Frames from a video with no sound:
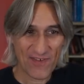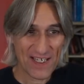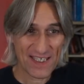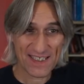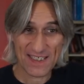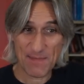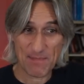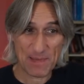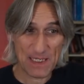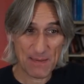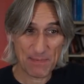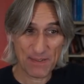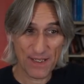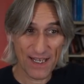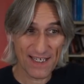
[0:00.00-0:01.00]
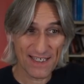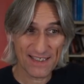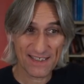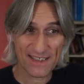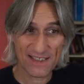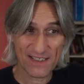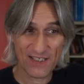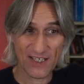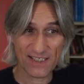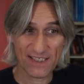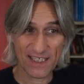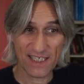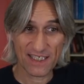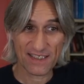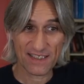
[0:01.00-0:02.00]
he simply plays knight
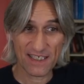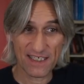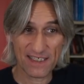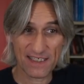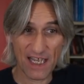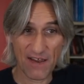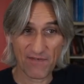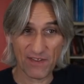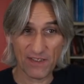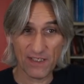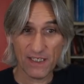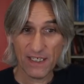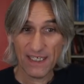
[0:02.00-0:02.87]
takes c7,